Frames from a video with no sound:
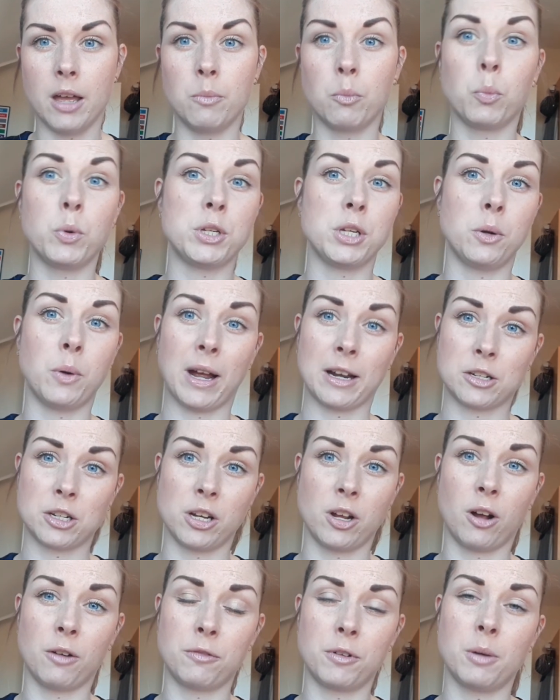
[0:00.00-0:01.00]
We do actually
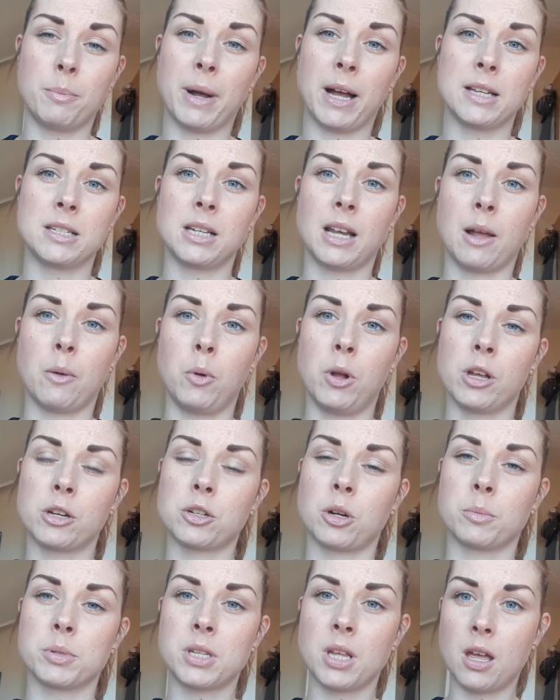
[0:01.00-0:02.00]
offer a buy-to-let
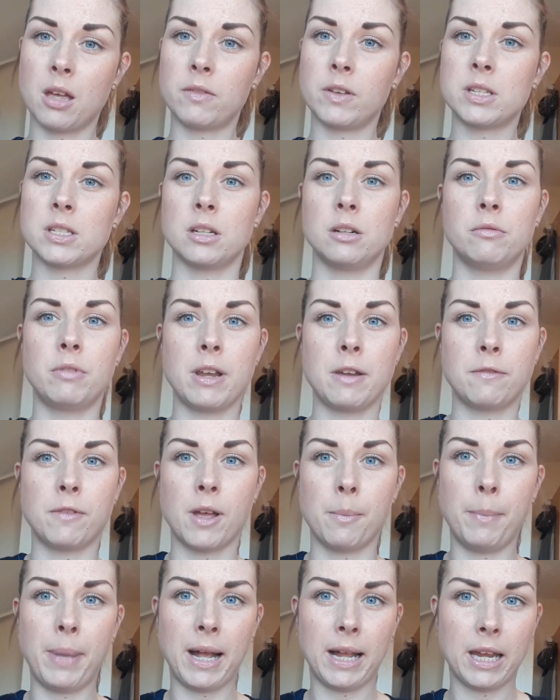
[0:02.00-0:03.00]
workshop service and a
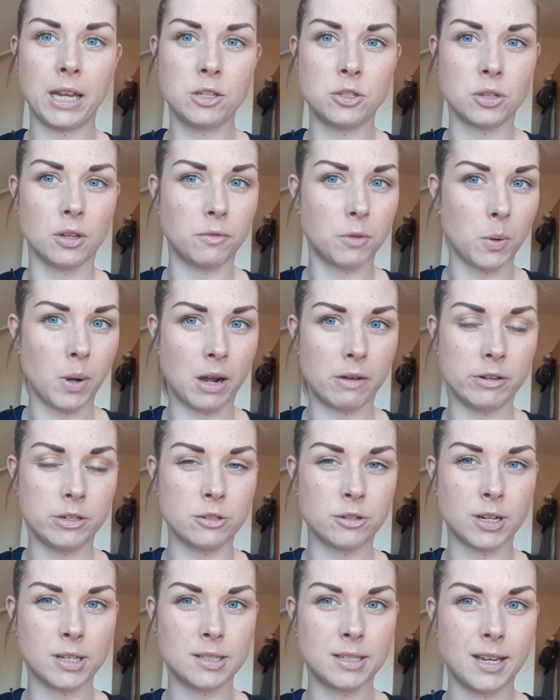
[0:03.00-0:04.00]
refurb package, so if you are
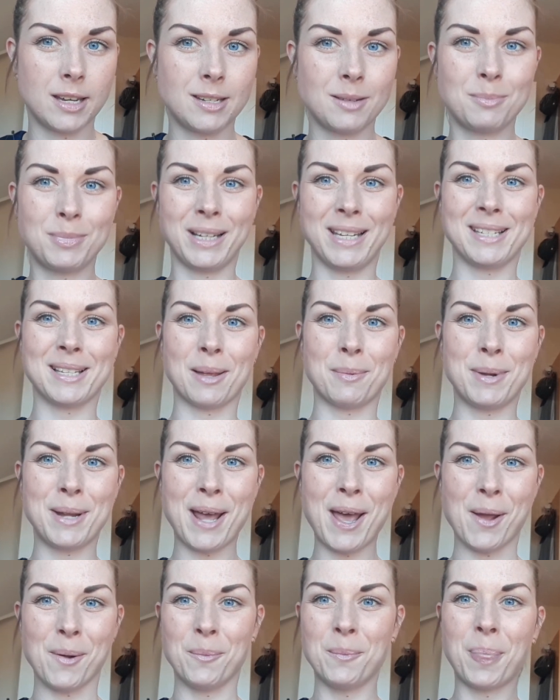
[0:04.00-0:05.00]
interested, please let me
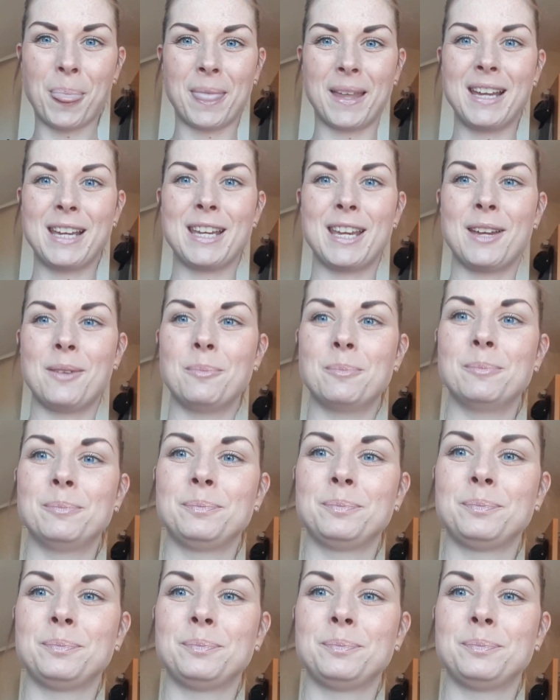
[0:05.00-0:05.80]
know. Thank you.